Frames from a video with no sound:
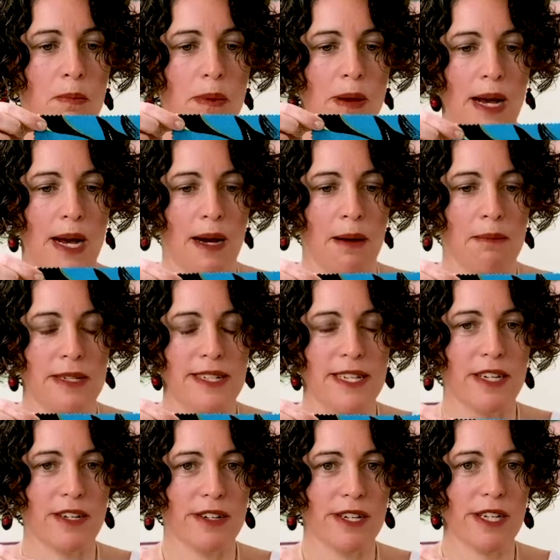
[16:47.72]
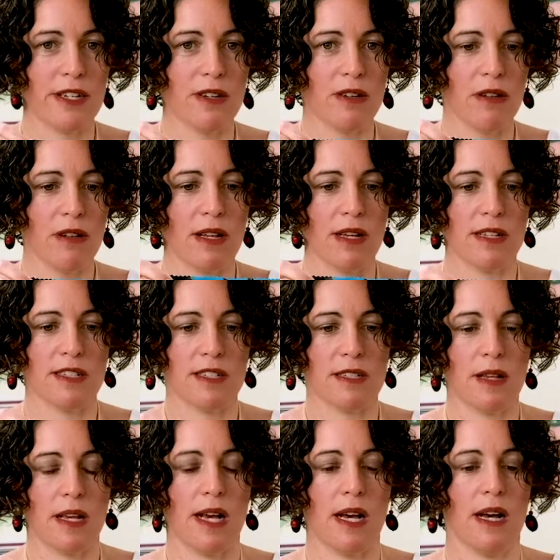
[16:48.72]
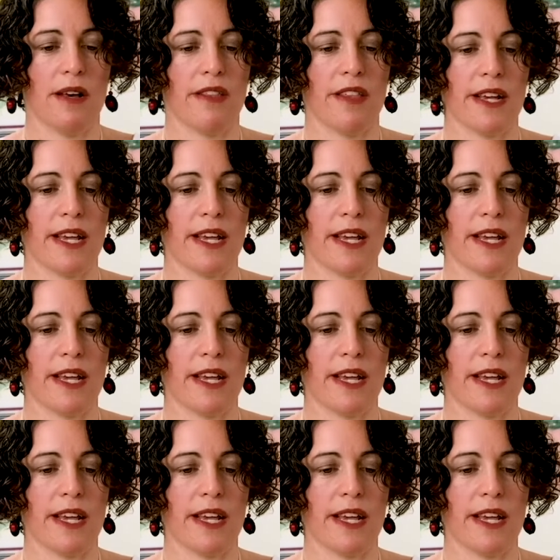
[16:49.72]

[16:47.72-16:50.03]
material that